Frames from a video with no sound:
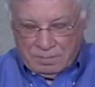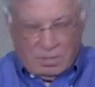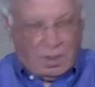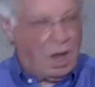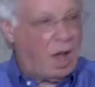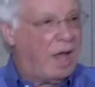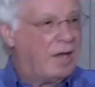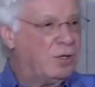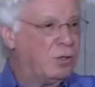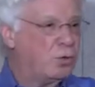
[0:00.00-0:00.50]

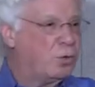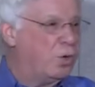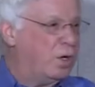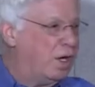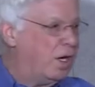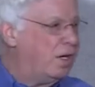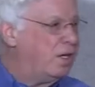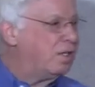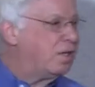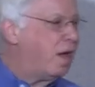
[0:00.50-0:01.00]
I can quit
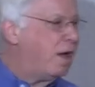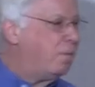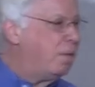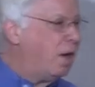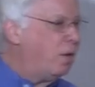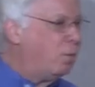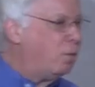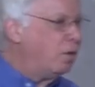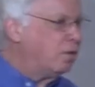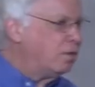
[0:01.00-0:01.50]
anytime
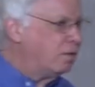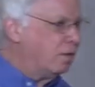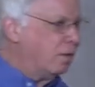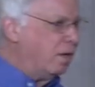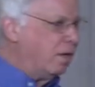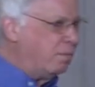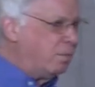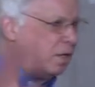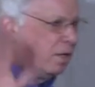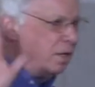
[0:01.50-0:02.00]
I want to.
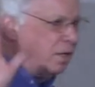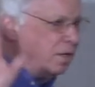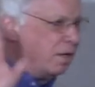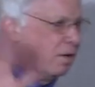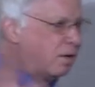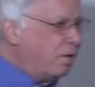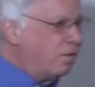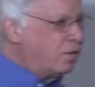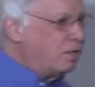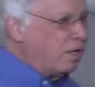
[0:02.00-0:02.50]
Anybody in here ever